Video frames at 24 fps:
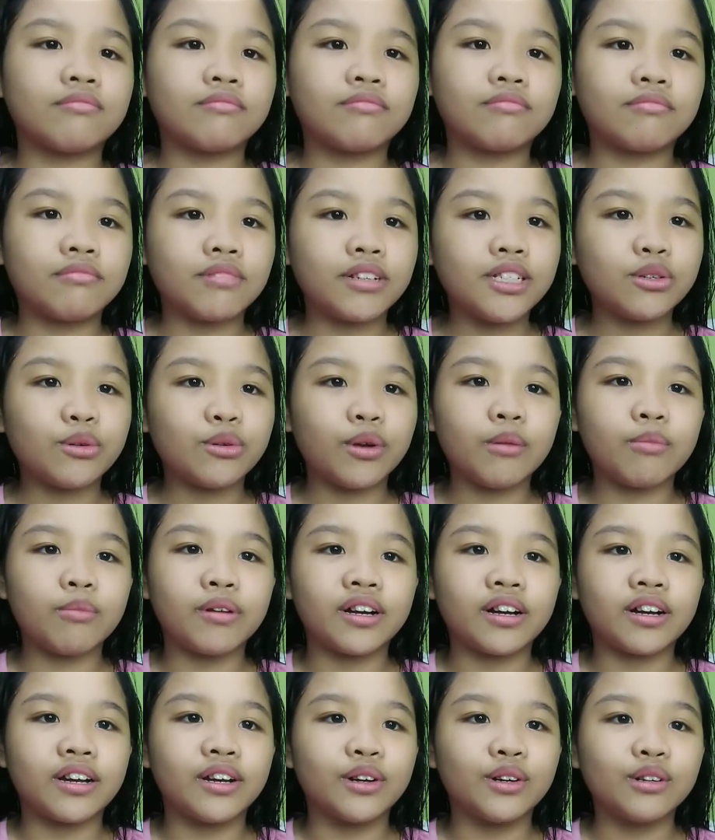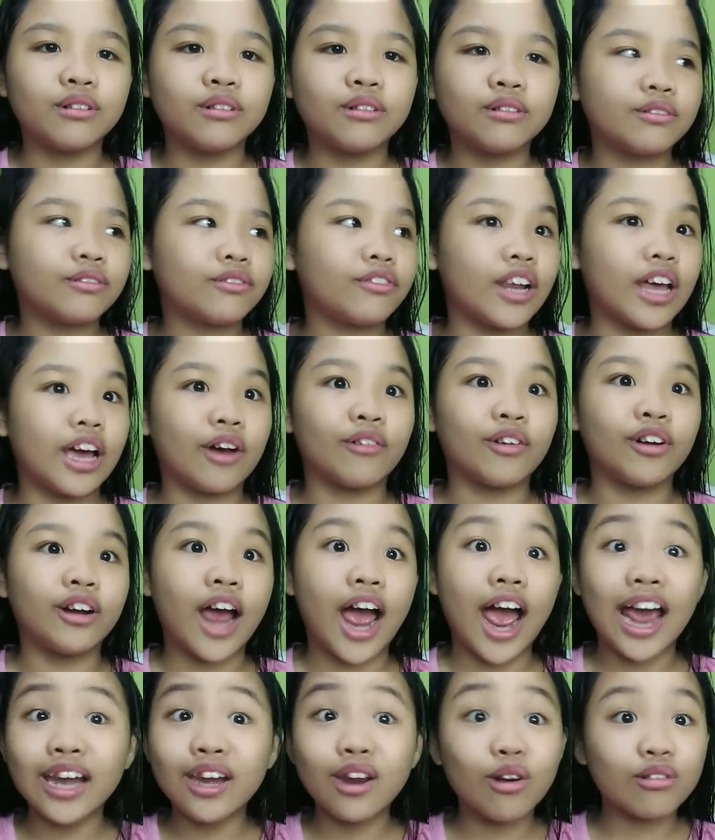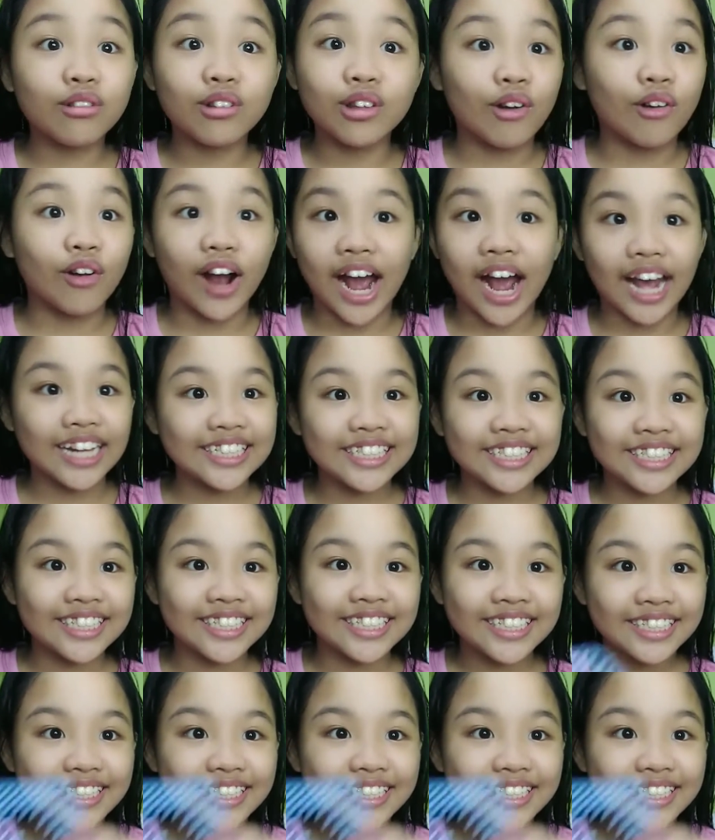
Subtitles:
May square bang flower? I don't know, guys.